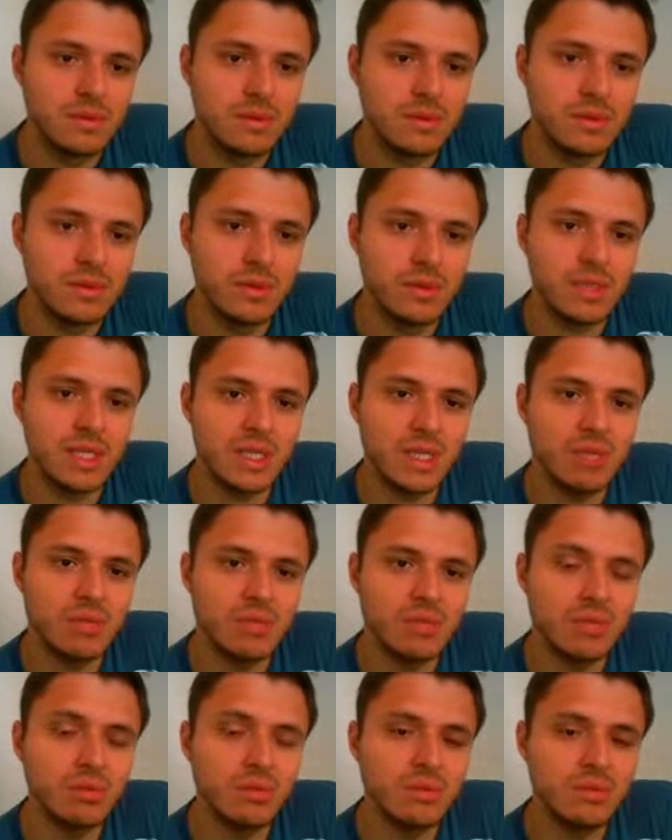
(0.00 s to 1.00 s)
Or is that a
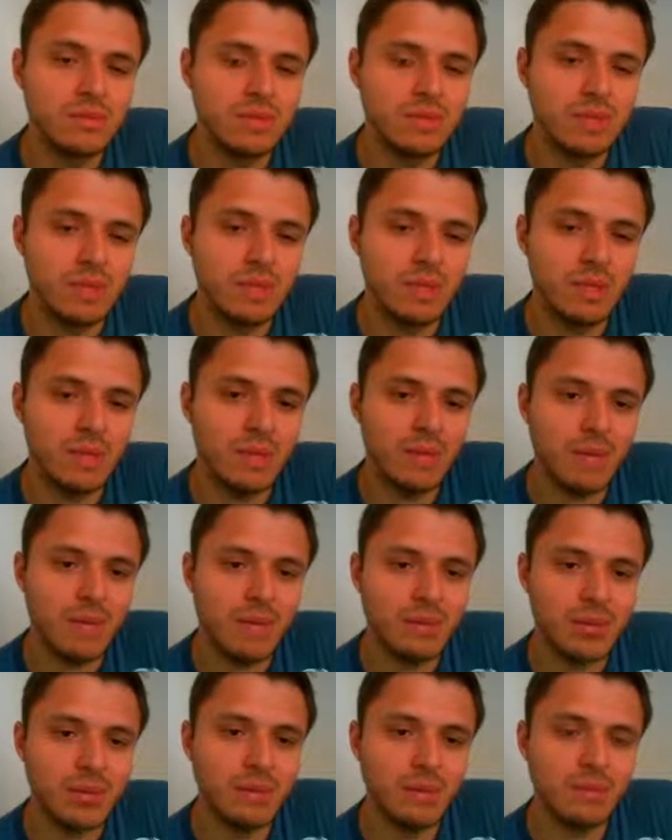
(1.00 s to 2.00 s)
problem? I mean, it might be
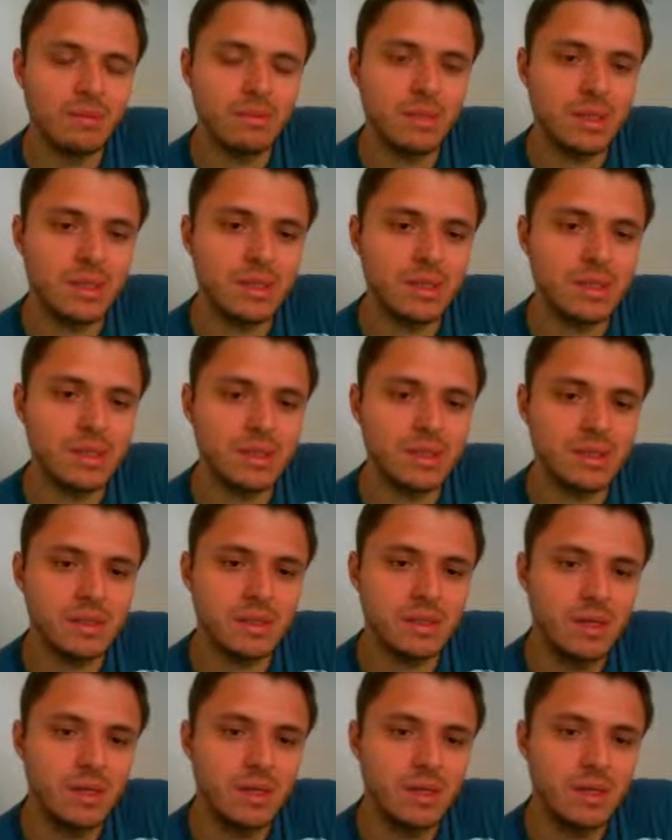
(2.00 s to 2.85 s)
a problem because